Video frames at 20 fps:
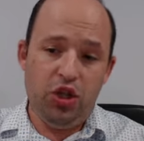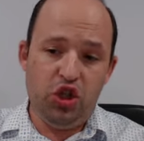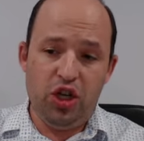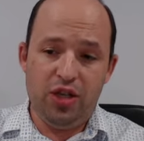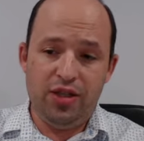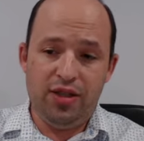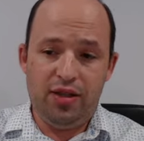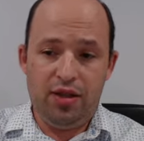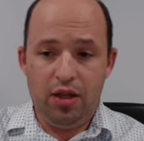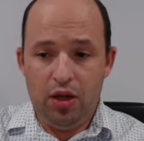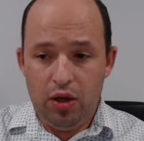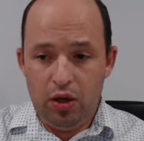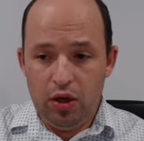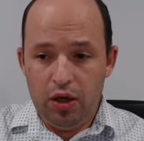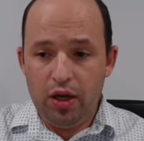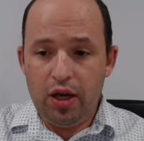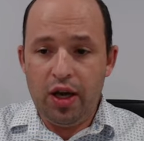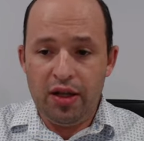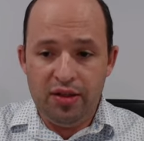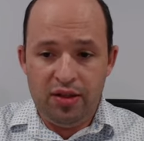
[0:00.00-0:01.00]
just
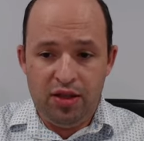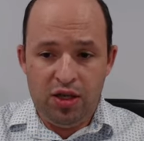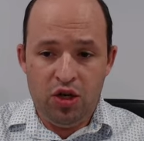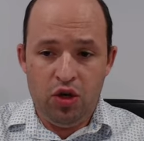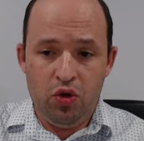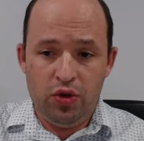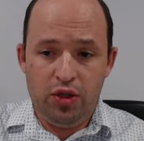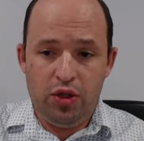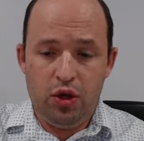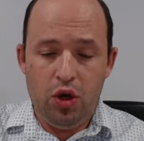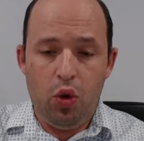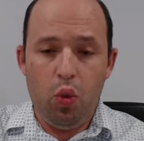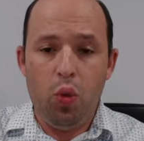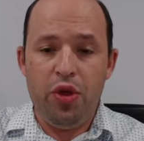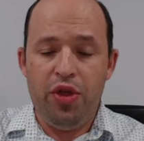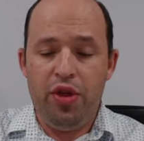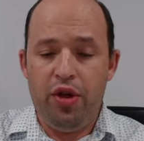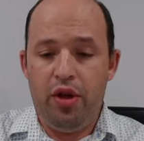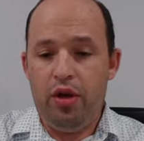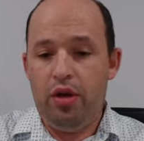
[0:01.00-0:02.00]
continues
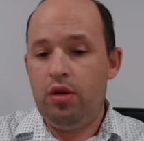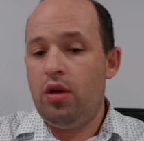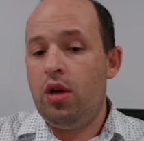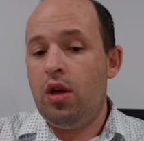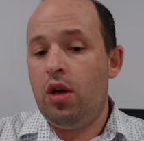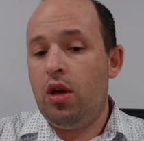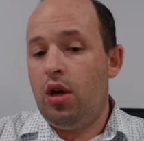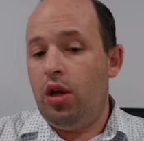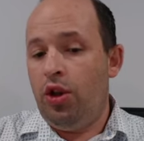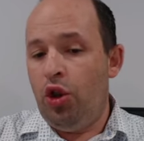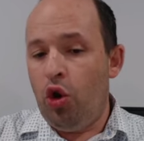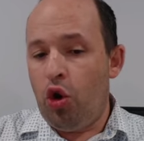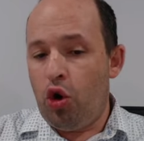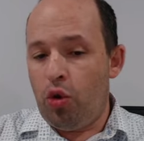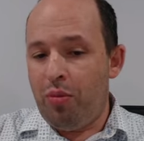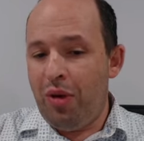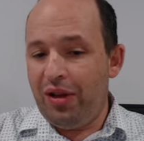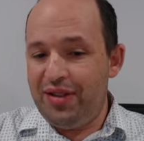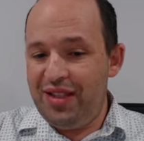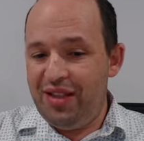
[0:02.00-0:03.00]
with the
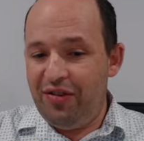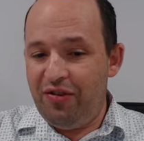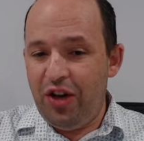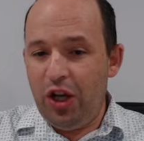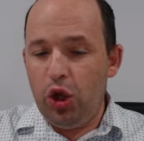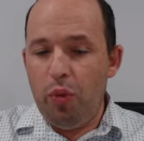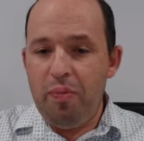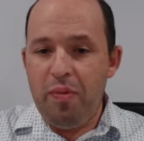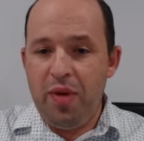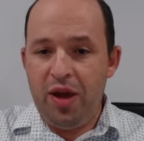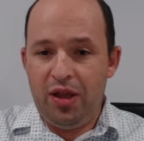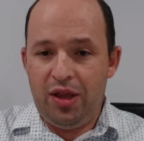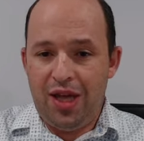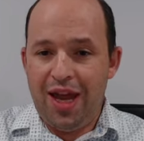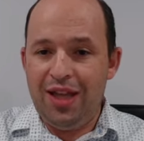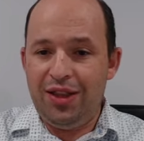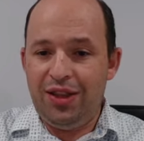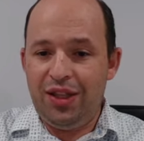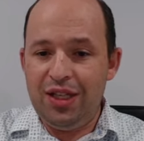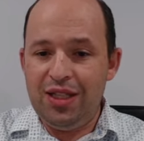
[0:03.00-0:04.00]
normal development,
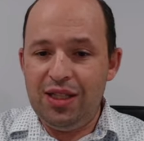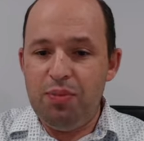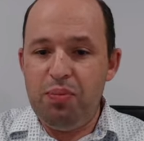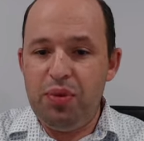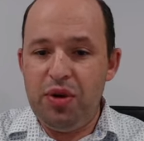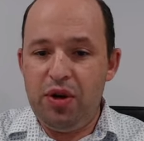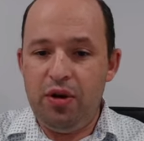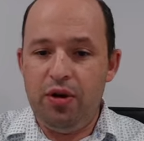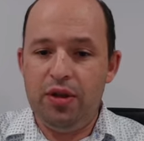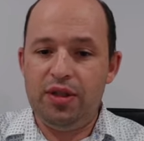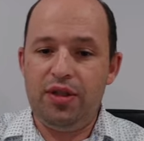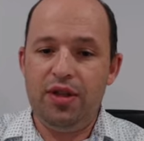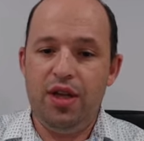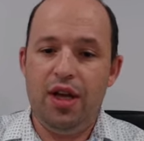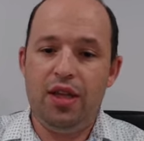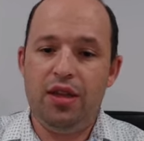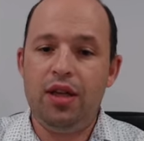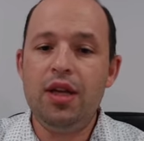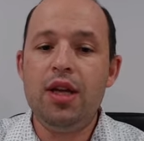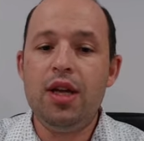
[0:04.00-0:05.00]
and it appears
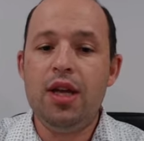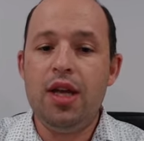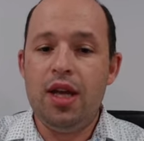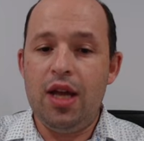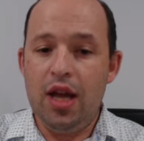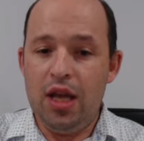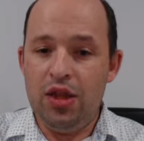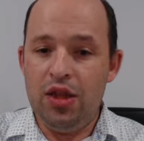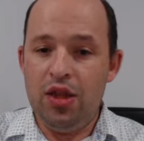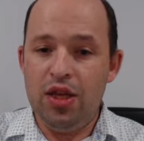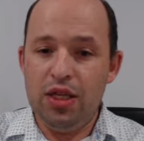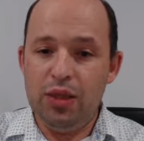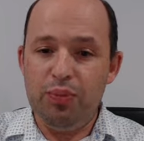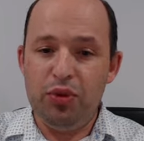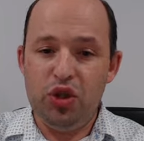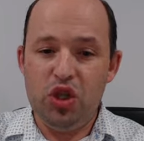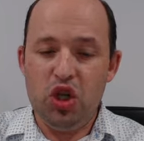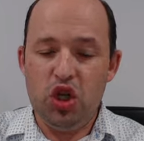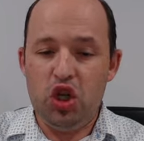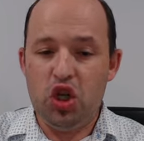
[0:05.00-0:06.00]
that in this
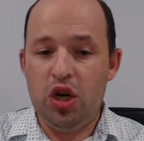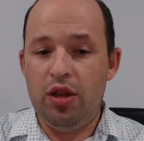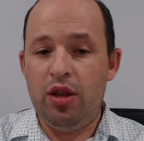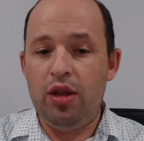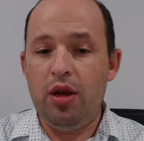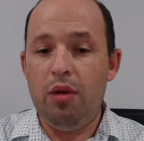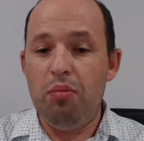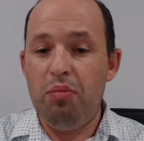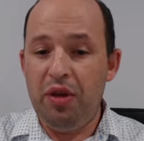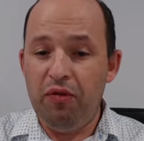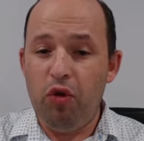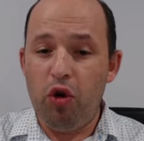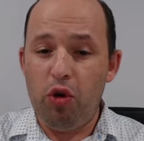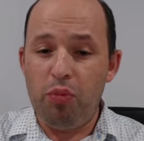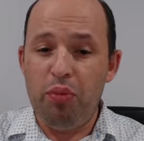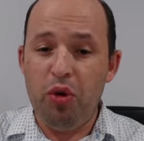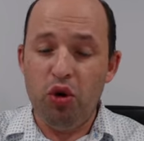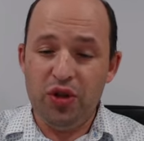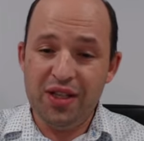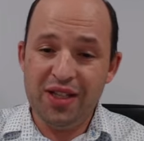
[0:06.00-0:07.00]
position, b4
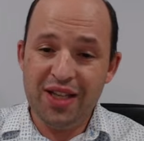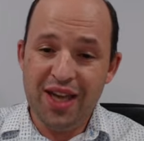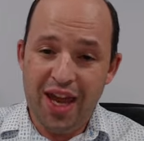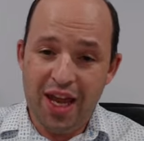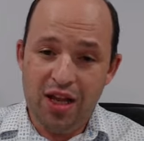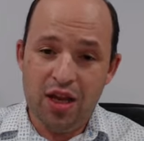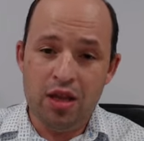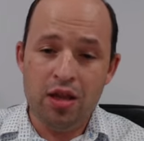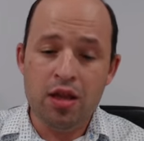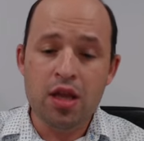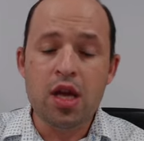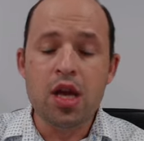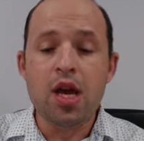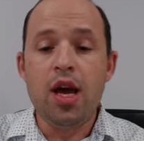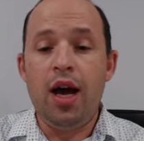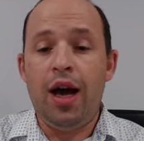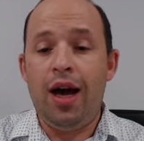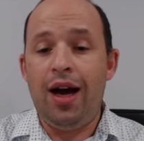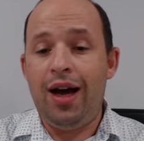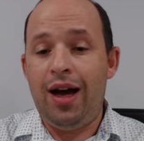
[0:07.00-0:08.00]
pawn is hanging.
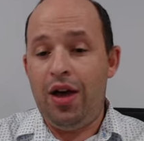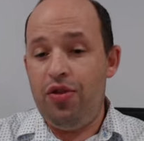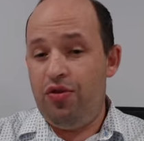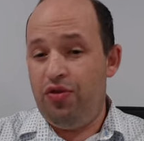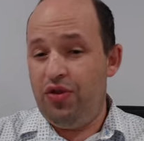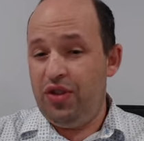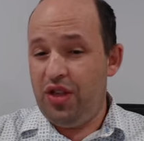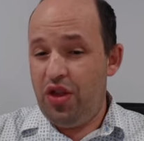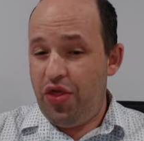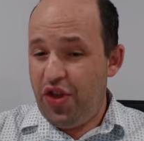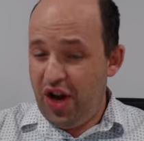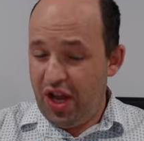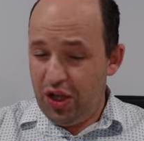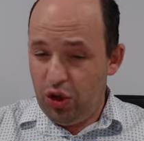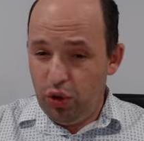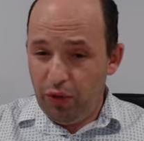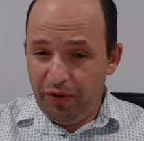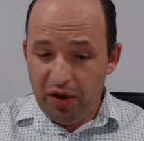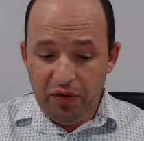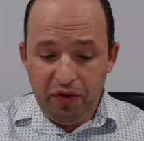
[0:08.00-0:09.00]
There is a threat
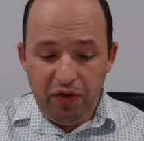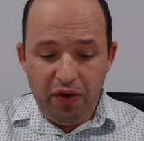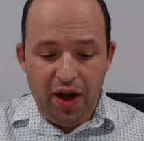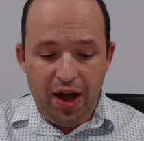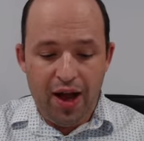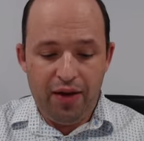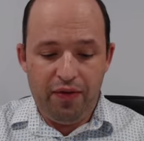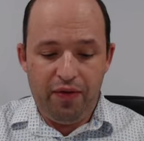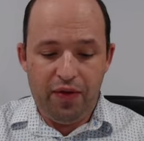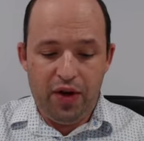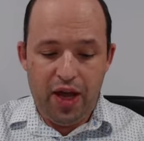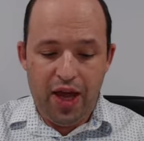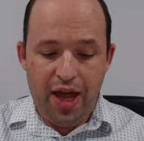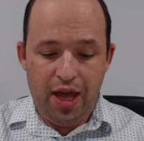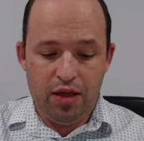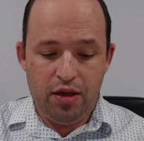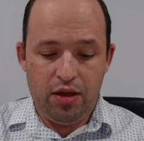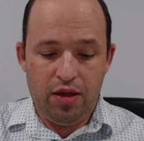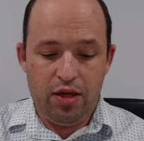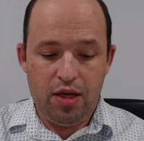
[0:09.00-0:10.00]
of e5
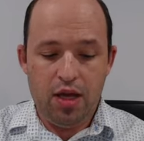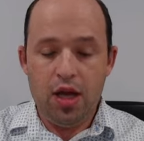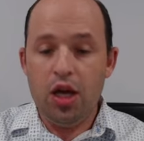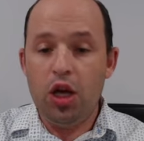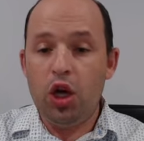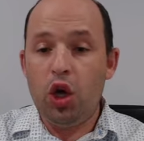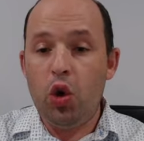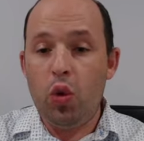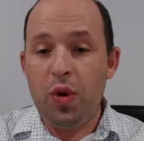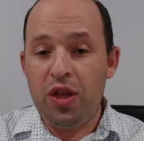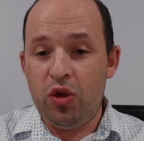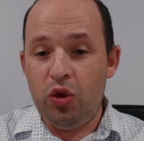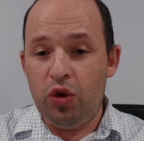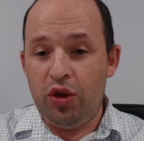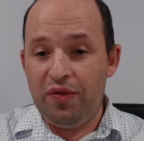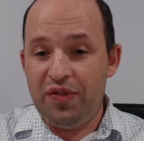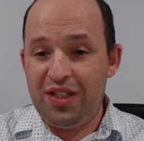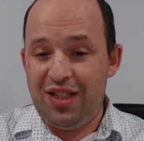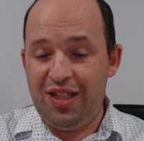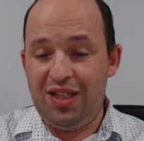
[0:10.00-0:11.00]
and queen on
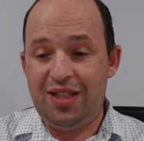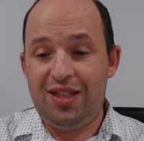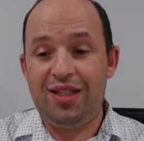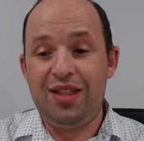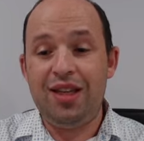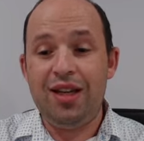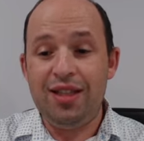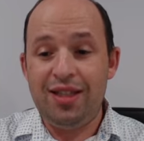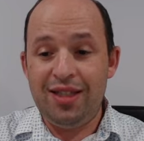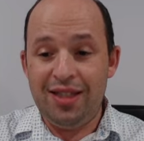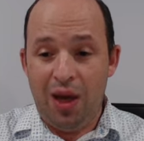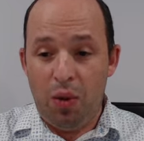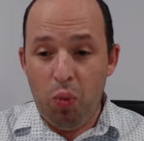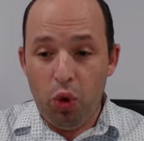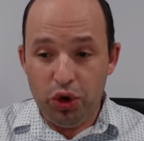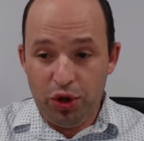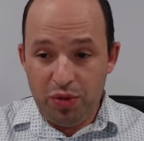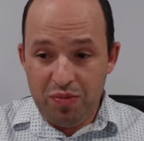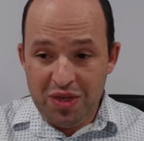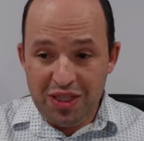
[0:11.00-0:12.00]
f6
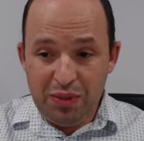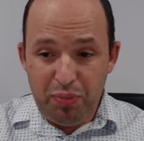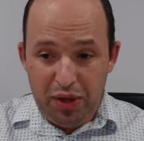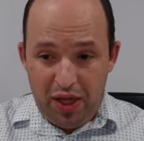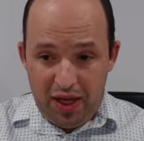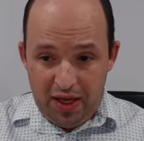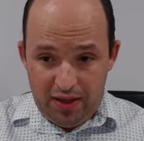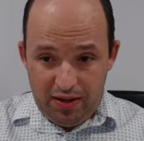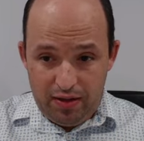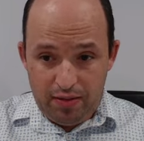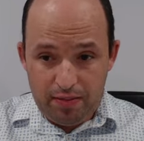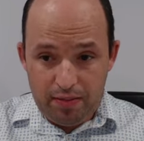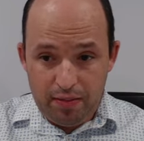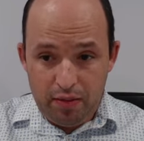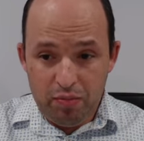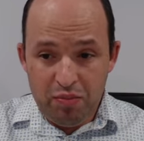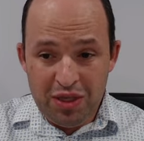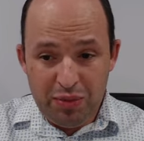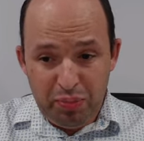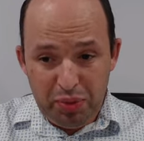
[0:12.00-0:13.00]
somewhat
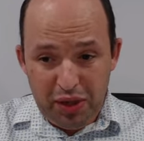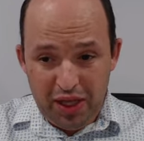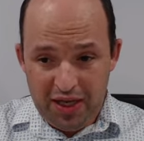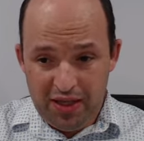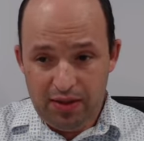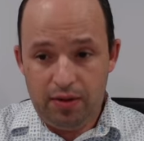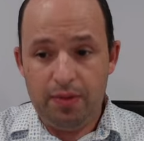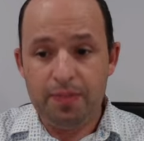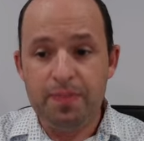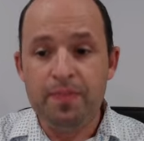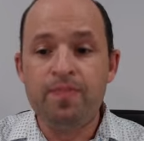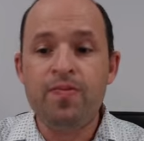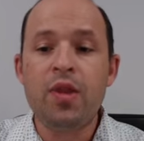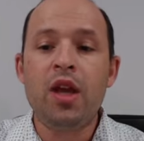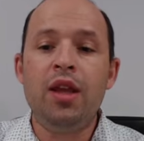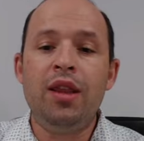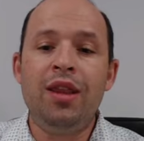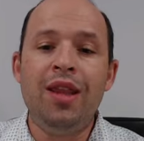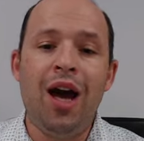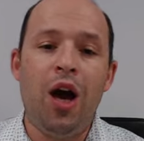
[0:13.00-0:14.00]
misplaced.
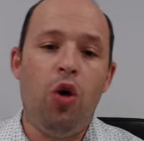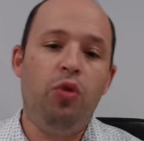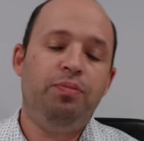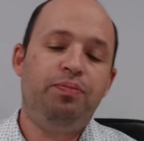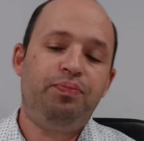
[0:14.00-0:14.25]
Now,